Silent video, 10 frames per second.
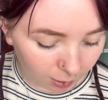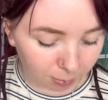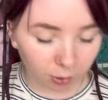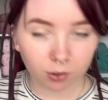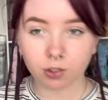
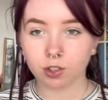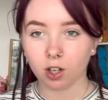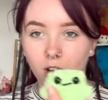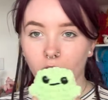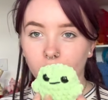bunch
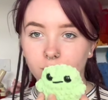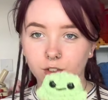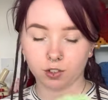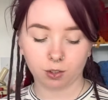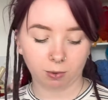of
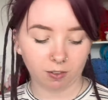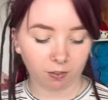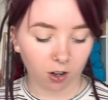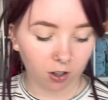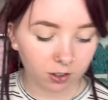chubby
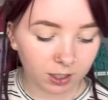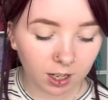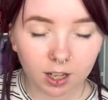frogs.